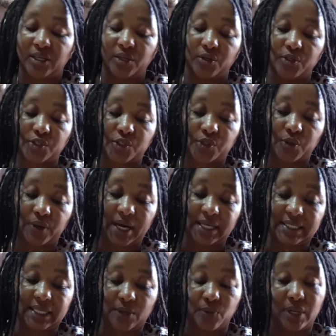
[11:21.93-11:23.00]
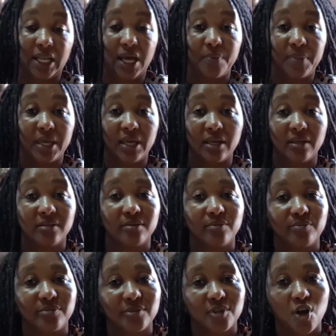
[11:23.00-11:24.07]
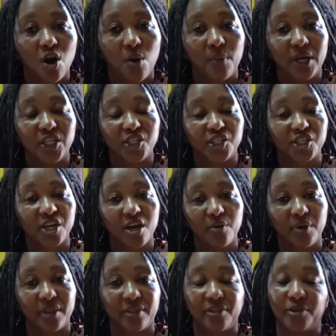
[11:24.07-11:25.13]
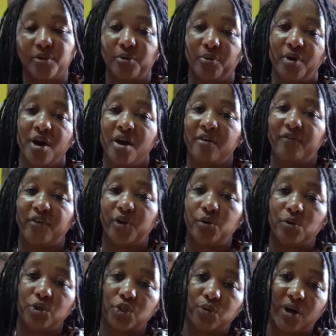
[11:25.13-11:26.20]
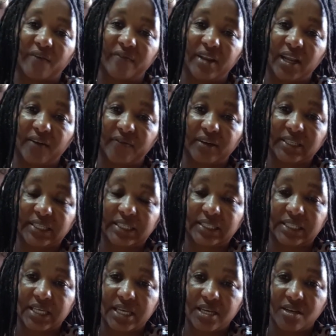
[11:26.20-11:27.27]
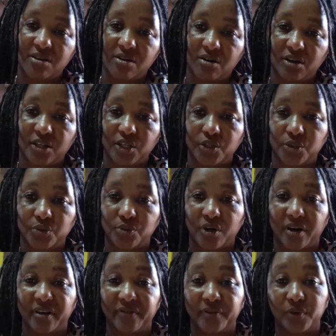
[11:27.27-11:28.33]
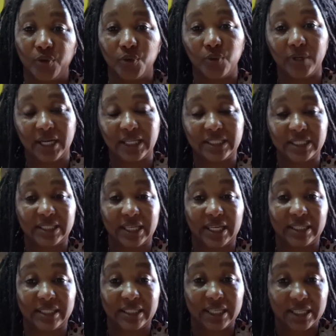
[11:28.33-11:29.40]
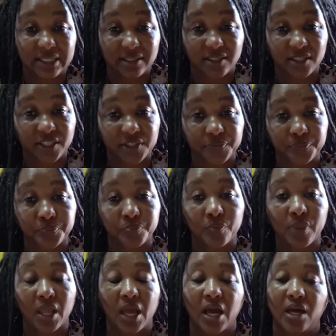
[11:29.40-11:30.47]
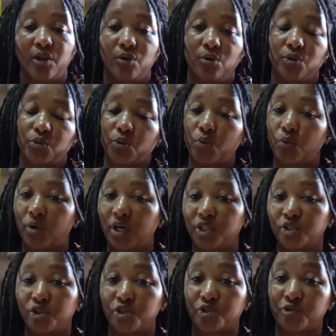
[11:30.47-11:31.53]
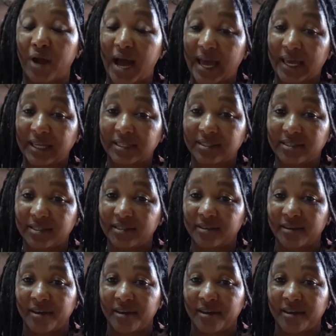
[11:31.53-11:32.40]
so I said, well, let me come and share with you, for those who have never seen the honeydew or even know that it exists, those who want to try it,